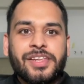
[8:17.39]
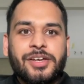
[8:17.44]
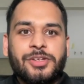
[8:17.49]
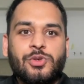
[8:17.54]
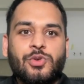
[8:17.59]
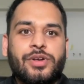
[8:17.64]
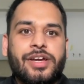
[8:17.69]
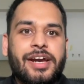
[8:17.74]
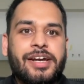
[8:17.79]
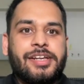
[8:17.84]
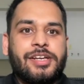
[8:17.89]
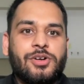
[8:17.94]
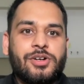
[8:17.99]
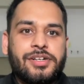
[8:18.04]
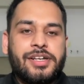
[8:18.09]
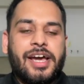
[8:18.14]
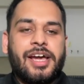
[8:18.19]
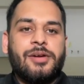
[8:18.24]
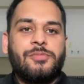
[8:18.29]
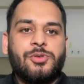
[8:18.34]
You get your
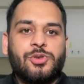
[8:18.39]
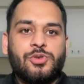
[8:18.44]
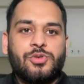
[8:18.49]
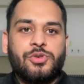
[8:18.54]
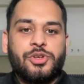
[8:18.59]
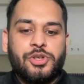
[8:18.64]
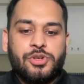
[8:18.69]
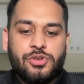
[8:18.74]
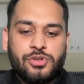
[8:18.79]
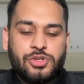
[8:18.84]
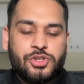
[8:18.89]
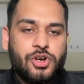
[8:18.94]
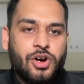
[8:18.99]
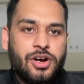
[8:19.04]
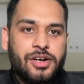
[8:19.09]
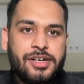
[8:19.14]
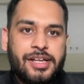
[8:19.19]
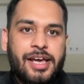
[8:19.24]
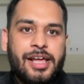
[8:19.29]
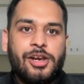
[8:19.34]
time to
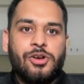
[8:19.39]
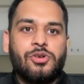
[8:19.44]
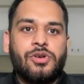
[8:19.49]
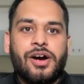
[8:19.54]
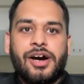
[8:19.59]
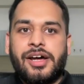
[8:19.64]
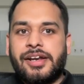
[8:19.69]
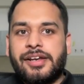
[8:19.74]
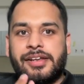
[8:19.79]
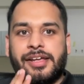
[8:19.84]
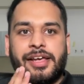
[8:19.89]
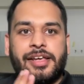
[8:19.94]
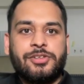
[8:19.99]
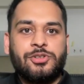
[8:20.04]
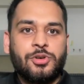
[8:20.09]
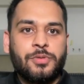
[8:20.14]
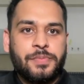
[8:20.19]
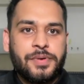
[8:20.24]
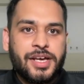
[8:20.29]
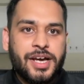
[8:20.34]
sort LOR and
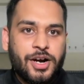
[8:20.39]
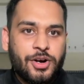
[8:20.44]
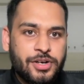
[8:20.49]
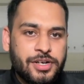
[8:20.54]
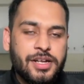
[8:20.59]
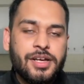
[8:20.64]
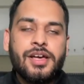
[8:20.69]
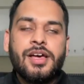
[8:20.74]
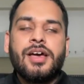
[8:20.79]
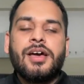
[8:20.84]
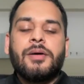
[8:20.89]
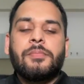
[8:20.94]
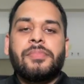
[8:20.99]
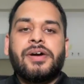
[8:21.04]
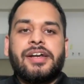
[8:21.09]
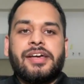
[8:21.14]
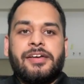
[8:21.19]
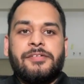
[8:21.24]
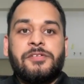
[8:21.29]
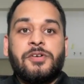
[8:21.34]
SOP out.
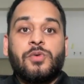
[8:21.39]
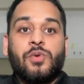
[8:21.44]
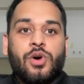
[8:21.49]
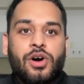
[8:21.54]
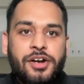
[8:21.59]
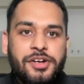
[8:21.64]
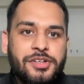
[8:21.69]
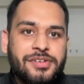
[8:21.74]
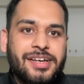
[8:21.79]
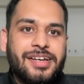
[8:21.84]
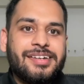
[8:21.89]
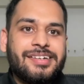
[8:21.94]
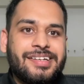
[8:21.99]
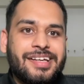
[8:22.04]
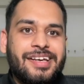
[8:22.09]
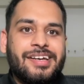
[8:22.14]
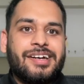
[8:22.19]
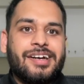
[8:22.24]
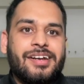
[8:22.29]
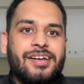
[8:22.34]
But if you want, you can
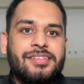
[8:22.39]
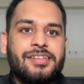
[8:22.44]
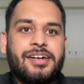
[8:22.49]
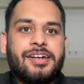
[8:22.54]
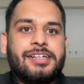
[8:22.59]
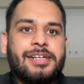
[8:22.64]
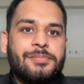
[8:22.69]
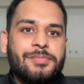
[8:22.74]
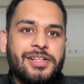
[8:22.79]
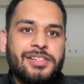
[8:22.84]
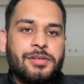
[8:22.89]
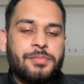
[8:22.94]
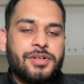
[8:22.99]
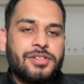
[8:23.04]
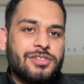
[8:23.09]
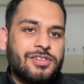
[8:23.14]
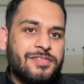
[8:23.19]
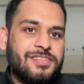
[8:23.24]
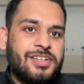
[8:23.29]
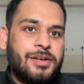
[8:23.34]
take another attempt in the
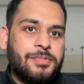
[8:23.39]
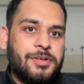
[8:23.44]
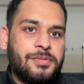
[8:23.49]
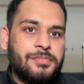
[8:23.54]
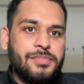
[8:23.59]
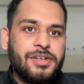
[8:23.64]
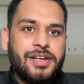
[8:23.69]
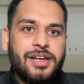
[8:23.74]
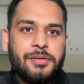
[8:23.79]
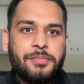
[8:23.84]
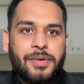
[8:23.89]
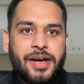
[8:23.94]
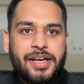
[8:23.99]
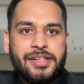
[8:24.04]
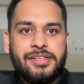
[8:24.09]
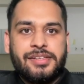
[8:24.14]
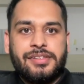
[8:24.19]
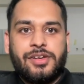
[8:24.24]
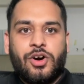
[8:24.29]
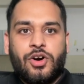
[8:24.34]
month of September, and by
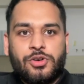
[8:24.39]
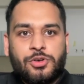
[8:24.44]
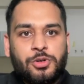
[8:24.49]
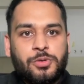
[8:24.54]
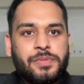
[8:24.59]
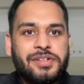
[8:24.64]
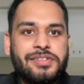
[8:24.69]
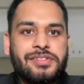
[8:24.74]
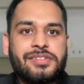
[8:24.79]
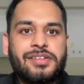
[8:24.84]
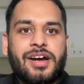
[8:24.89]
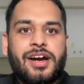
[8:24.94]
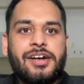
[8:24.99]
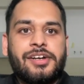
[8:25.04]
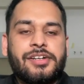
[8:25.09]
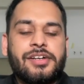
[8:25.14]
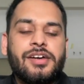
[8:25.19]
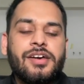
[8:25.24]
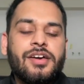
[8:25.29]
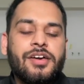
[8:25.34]
the October
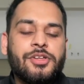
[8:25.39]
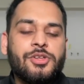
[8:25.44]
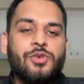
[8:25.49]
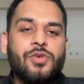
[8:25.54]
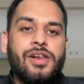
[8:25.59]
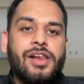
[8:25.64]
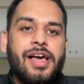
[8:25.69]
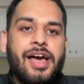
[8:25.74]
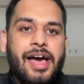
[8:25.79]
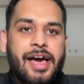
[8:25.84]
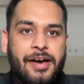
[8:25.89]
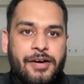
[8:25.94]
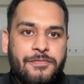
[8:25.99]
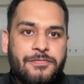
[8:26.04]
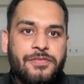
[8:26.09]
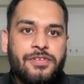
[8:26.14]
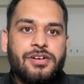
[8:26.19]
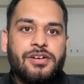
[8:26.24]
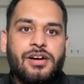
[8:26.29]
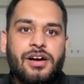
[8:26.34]
start, you will have
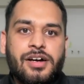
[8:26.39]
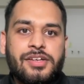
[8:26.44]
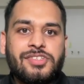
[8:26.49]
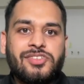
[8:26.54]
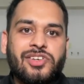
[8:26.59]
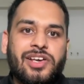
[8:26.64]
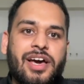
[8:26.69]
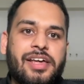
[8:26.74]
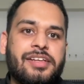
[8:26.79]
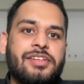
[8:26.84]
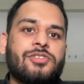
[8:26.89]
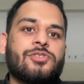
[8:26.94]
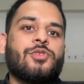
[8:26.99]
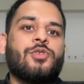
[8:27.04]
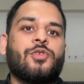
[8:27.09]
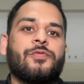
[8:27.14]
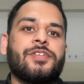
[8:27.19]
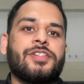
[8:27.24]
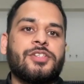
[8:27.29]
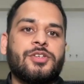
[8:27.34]
a GRE
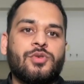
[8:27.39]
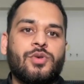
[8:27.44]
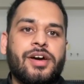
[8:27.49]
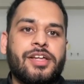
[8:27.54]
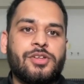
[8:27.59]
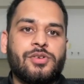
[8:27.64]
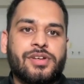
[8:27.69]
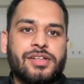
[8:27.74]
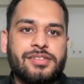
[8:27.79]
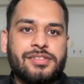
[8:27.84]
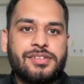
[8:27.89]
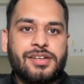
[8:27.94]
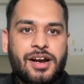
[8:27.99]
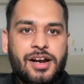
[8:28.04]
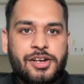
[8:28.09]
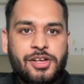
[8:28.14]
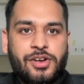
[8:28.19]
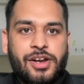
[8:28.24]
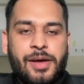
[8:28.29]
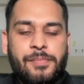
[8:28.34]
score with you and you can
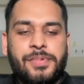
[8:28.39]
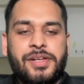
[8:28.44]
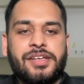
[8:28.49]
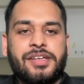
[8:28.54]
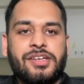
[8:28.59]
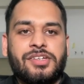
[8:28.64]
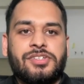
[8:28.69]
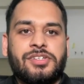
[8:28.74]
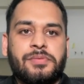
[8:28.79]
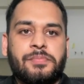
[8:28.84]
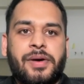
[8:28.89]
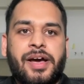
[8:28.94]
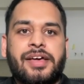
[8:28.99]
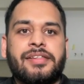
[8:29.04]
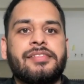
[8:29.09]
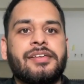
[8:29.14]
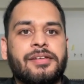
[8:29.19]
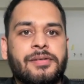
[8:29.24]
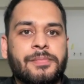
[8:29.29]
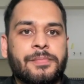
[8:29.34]
start your application by
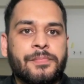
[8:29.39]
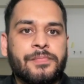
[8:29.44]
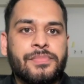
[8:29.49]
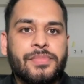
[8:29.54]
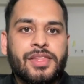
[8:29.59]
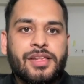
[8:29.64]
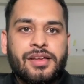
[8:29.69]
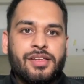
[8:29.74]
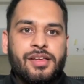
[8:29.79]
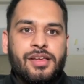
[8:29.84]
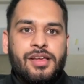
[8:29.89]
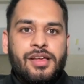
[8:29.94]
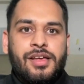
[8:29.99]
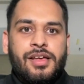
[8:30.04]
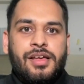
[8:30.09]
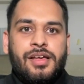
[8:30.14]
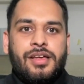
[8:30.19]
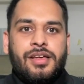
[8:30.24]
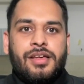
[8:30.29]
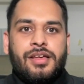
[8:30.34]
then.
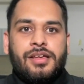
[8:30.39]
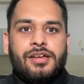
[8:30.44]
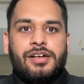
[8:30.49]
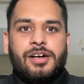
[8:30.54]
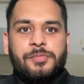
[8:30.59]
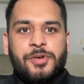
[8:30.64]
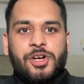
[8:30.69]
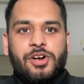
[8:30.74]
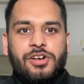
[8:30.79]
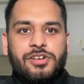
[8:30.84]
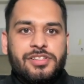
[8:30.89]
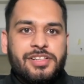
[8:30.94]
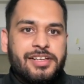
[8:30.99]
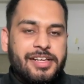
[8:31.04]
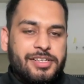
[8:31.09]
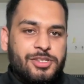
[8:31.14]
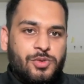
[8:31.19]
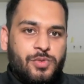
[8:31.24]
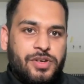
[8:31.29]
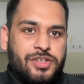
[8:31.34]
Coming on to the
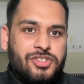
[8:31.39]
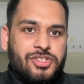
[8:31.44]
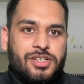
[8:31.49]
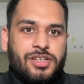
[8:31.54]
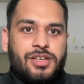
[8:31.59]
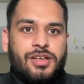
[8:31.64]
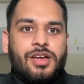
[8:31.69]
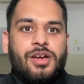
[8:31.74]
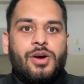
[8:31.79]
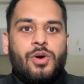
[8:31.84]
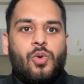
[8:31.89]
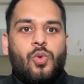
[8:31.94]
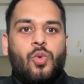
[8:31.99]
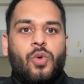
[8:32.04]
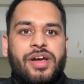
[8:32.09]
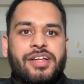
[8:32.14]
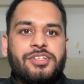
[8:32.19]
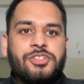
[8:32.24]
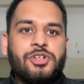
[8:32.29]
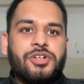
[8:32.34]
next question,
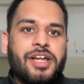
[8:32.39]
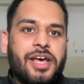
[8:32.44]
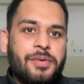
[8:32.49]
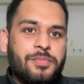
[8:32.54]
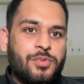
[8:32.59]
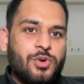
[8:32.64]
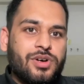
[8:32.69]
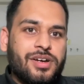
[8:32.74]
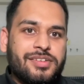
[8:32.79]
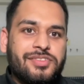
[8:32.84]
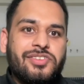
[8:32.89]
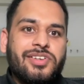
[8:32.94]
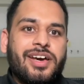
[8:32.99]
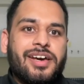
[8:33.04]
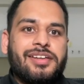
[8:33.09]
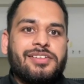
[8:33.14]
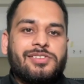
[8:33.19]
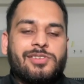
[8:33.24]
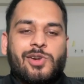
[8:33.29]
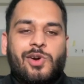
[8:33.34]
when should I book a
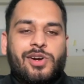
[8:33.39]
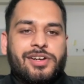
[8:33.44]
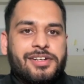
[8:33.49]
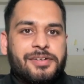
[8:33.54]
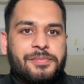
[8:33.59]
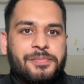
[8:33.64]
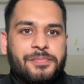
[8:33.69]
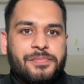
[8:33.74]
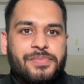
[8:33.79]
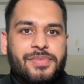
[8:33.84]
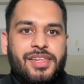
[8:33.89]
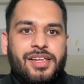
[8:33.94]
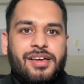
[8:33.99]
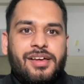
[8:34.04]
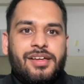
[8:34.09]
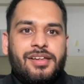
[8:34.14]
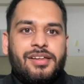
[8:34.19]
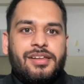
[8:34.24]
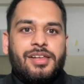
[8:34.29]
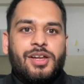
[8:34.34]
GRE slot?
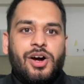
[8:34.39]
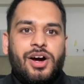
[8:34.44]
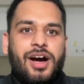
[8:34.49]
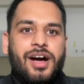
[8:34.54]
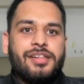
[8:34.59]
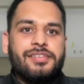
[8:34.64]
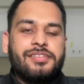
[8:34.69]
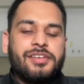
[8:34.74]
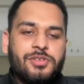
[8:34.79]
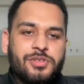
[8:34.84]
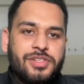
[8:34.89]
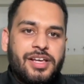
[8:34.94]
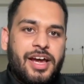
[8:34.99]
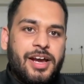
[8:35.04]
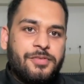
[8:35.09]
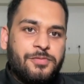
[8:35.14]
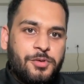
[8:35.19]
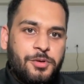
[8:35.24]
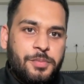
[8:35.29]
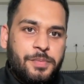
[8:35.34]
Now, answer to
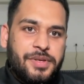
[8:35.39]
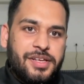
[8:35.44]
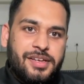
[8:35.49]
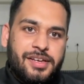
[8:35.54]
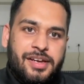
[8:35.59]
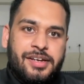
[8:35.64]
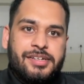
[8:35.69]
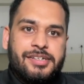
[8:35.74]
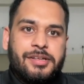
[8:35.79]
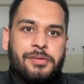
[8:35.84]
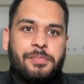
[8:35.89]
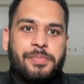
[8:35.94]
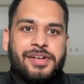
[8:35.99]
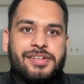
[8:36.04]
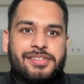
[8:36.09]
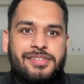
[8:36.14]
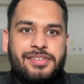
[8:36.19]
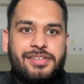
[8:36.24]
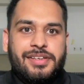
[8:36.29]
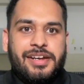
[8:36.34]
that would be it
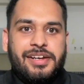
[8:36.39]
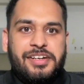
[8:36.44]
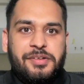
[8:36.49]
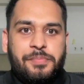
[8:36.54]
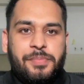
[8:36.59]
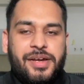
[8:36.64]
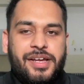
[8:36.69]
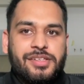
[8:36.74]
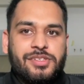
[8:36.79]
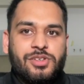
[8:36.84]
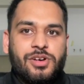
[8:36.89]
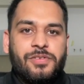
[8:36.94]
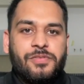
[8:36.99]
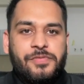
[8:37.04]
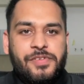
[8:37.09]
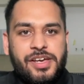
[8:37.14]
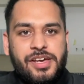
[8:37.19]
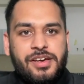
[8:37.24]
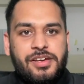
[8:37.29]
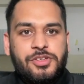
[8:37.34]
depends. It depends on
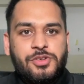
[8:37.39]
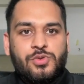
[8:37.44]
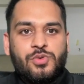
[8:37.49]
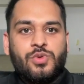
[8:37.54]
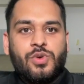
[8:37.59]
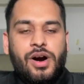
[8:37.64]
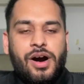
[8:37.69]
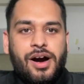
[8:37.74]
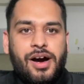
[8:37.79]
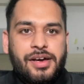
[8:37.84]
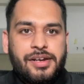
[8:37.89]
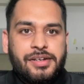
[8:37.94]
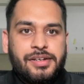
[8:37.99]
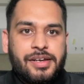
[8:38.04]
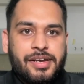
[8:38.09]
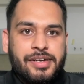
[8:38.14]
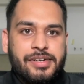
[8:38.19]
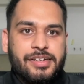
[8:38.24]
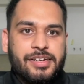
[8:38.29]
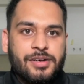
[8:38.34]
where you are
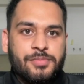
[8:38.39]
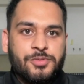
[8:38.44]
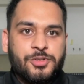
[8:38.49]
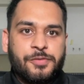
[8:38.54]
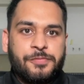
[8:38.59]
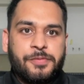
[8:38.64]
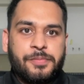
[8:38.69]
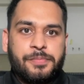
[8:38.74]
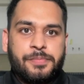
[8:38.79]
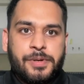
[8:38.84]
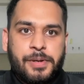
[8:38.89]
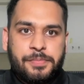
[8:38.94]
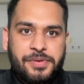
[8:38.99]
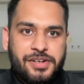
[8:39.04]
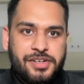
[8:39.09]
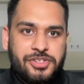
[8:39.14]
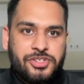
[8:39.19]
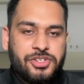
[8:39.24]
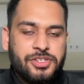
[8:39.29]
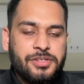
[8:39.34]
in terms of your
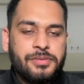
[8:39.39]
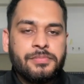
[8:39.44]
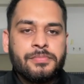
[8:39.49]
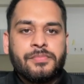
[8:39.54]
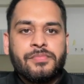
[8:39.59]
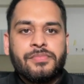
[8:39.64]
preparation.